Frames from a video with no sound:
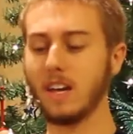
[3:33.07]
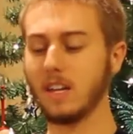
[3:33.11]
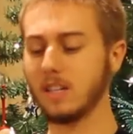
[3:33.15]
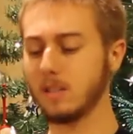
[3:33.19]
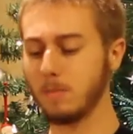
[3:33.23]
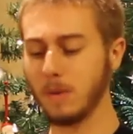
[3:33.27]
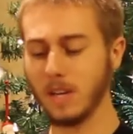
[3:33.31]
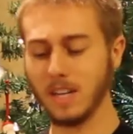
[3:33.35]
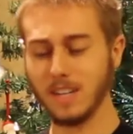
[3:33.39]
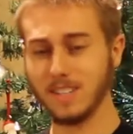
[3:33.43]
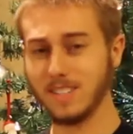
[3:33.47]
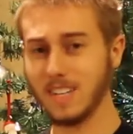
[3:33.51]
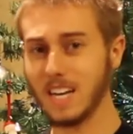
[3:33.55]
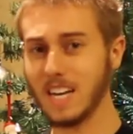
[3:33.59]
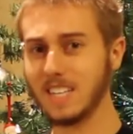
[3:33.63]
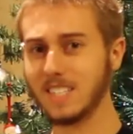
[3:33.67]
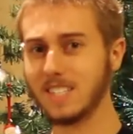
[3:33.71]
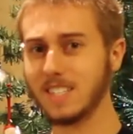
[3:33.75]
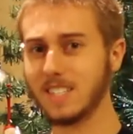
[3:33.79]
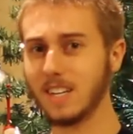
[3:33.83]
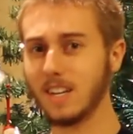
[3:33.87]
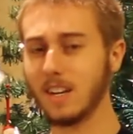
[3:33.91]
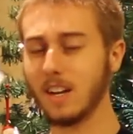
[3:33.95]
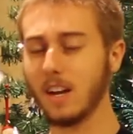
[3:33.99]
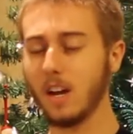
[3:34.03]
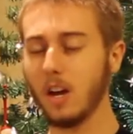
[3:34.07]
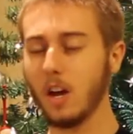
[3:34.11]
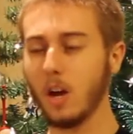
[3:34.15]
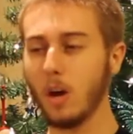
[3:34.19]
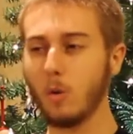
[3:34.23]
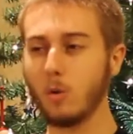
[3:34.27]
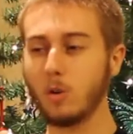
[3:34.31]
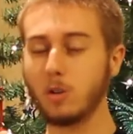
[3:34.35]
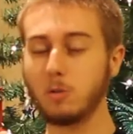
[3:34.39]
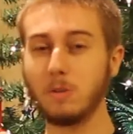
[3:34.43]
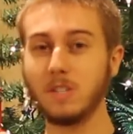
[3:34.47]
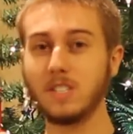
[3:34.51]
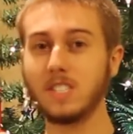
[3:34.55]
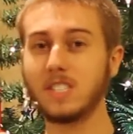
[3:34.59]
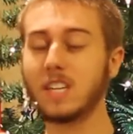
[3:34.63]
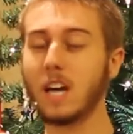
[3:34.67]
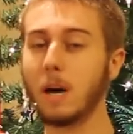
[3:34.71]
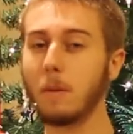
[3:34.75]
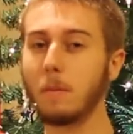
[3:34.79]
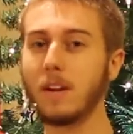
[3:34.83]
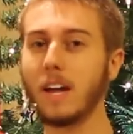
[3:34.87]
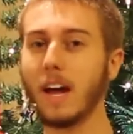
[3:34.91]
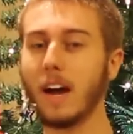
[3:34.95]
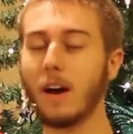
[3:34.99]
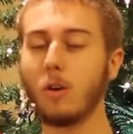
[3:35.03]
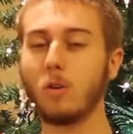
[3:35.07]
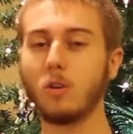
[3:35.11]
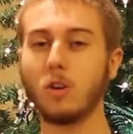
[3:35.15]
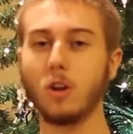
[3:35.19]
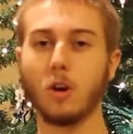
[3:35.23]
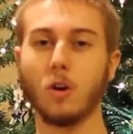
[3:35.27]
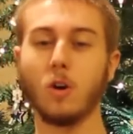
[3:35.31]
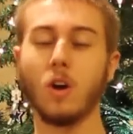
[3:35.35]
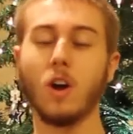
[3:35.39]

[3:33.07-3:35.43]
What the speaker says: It's being tested, which means it's coming out,